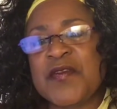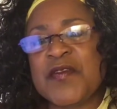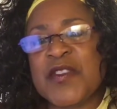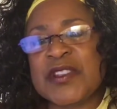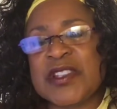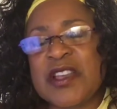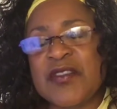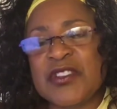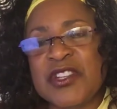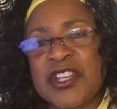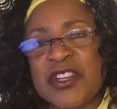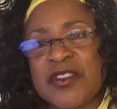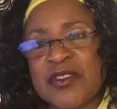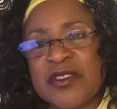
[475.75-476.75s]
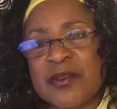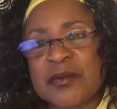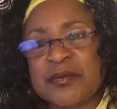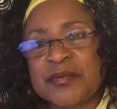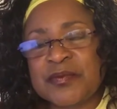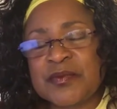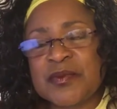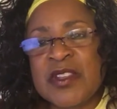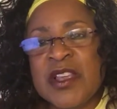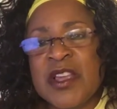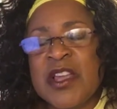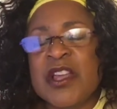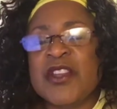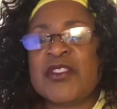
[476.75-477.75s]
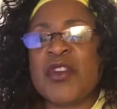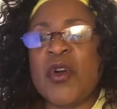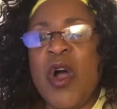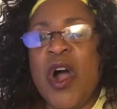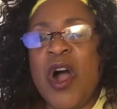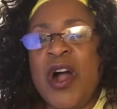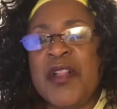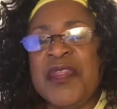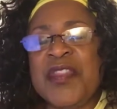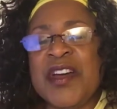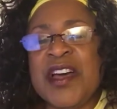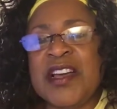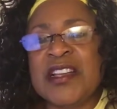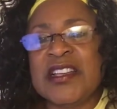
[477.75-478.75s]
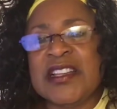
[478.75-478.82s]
for 7 years. So on the